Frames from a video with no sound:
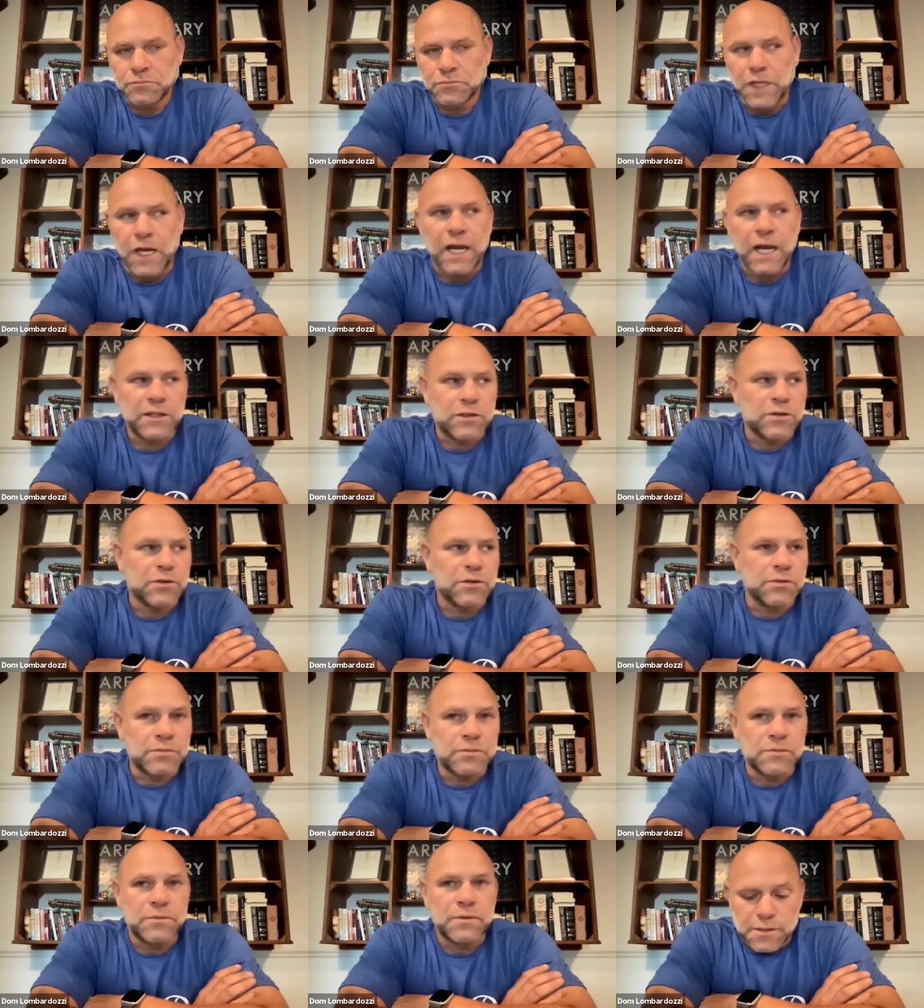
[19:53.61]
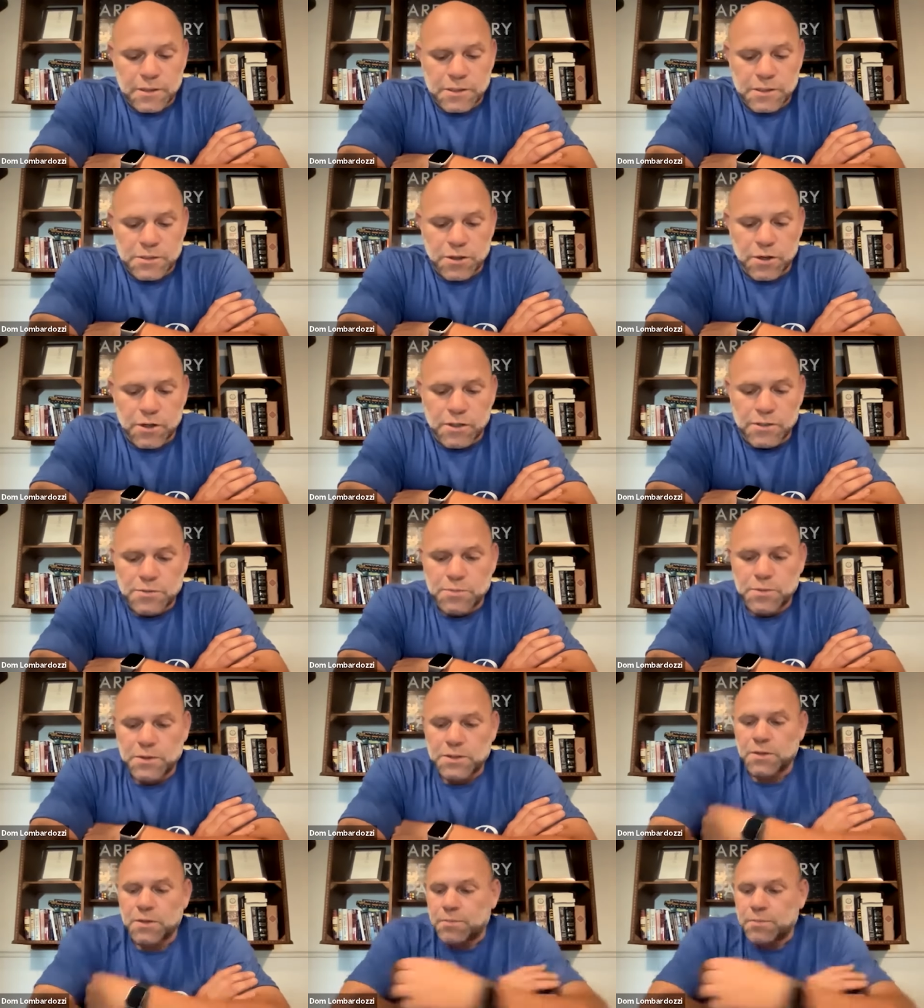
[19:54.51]
I do. It starts
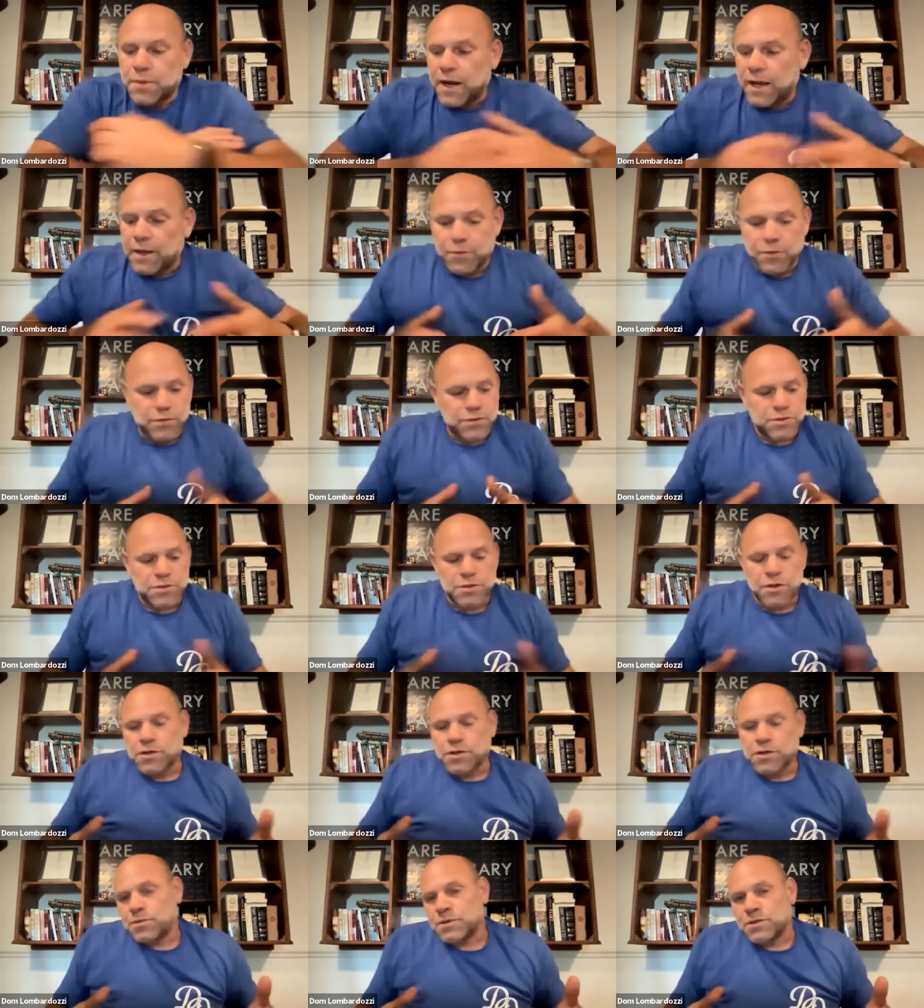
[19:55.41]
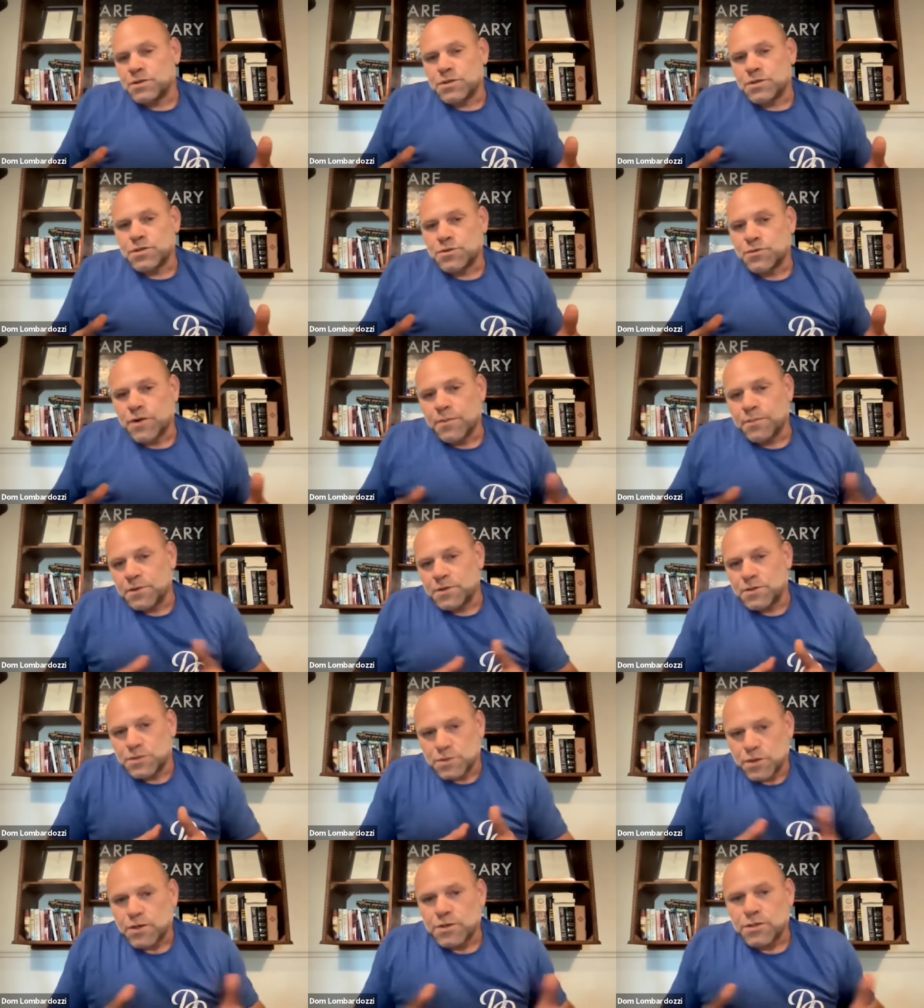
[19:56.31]
with the Bible. It starts with the script. It
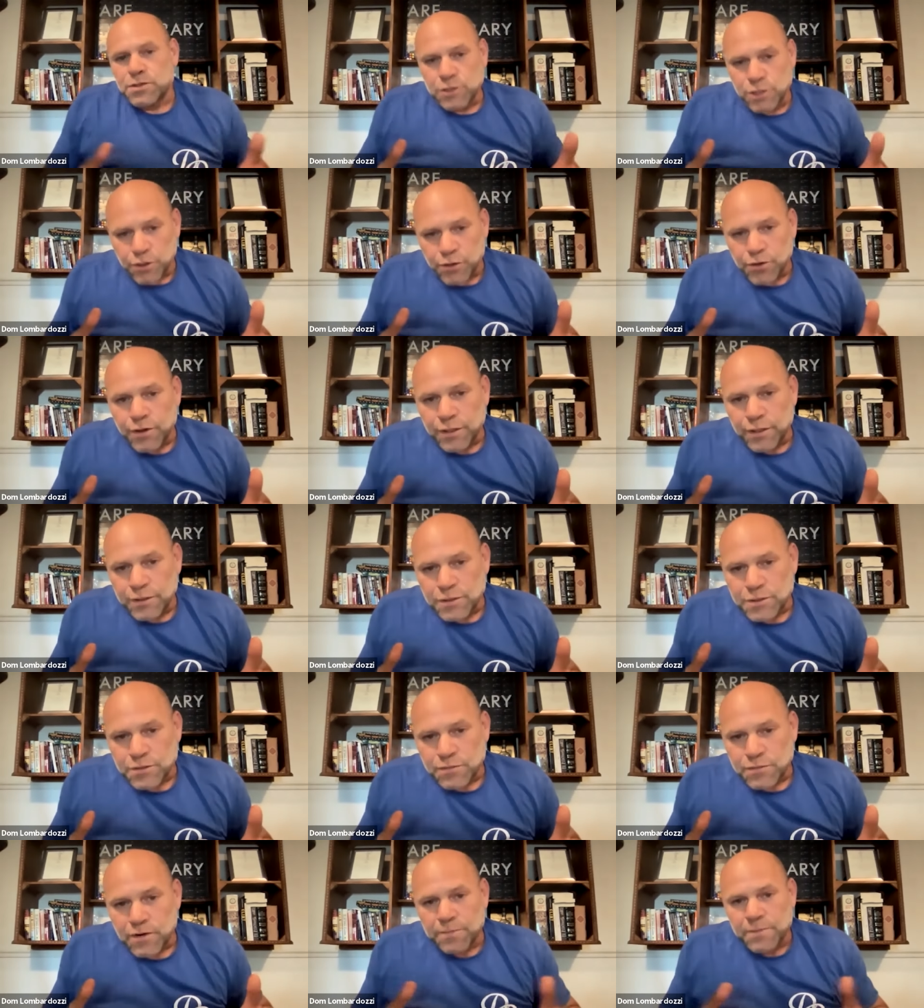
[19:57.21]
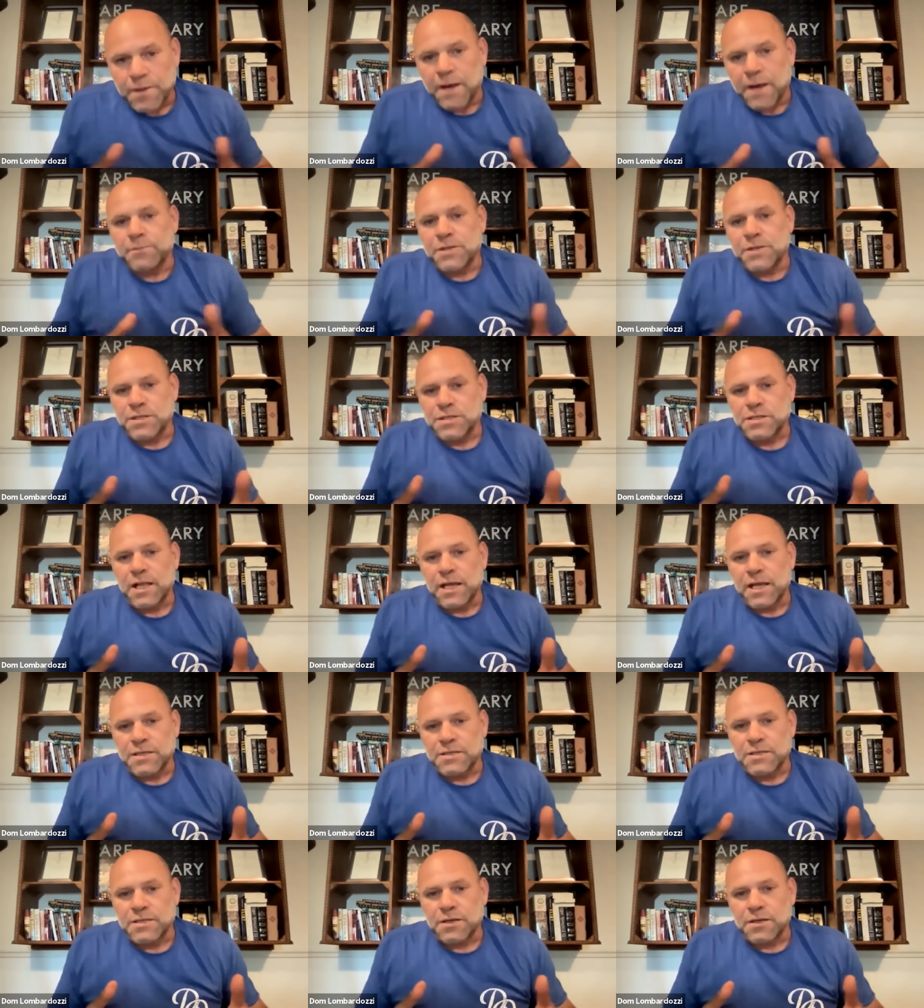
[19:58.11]
starts learning the script. I'm
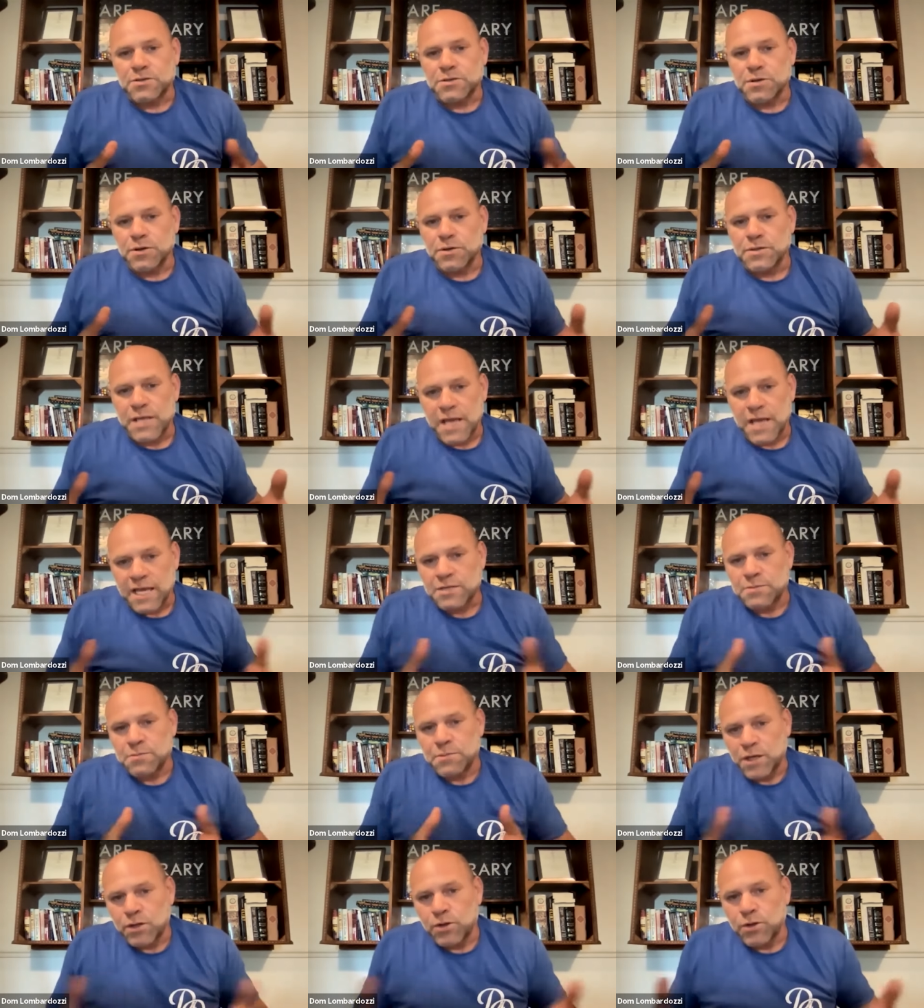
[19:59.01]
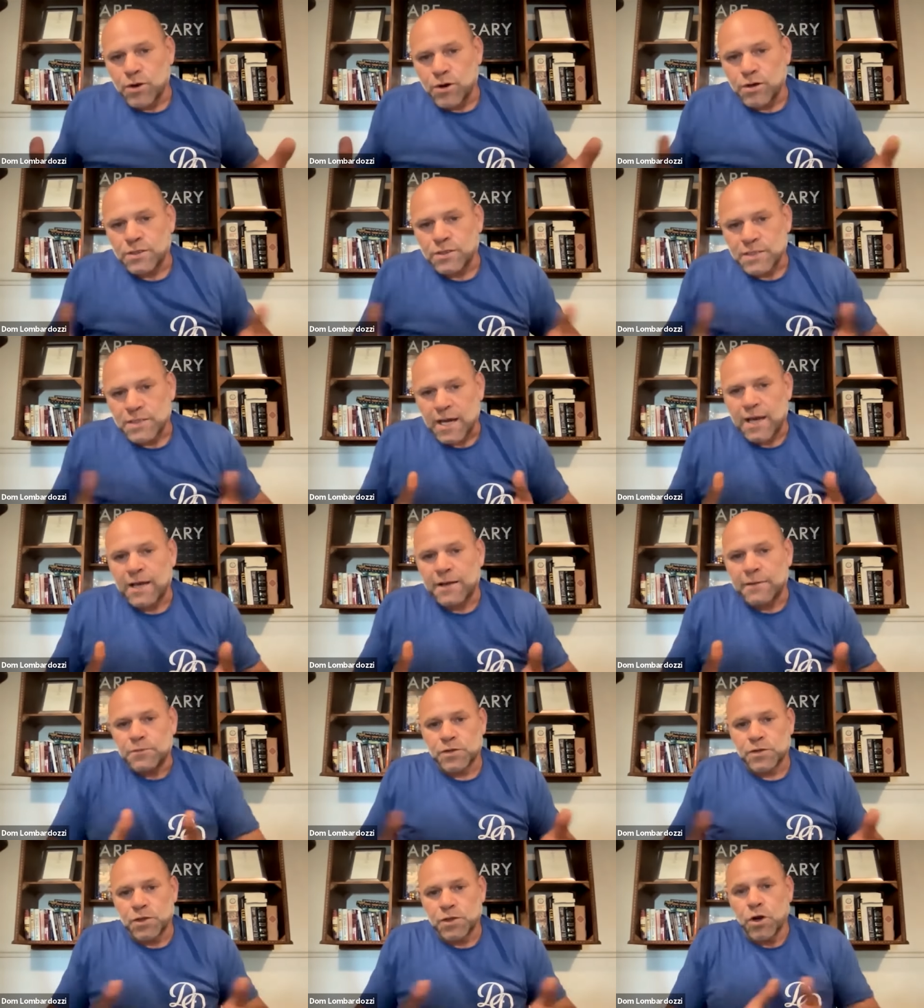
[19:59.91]
dyslexic, so it takes me a long
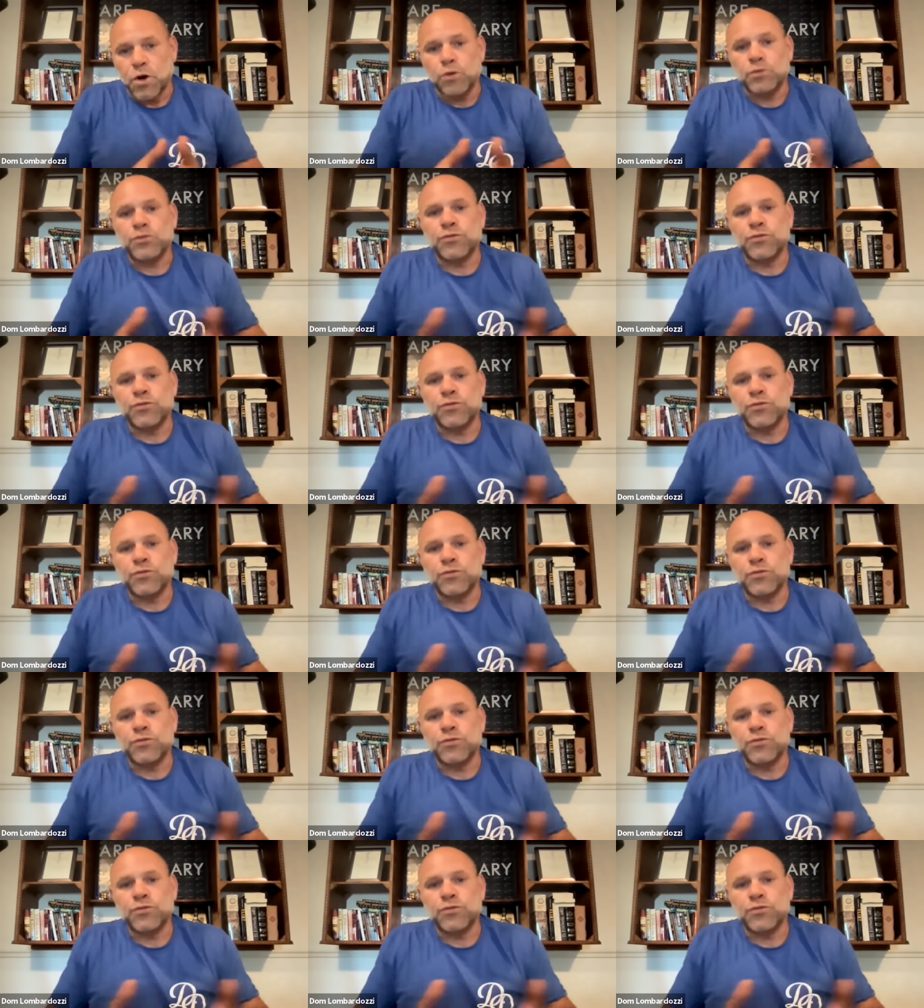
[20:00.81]
time to go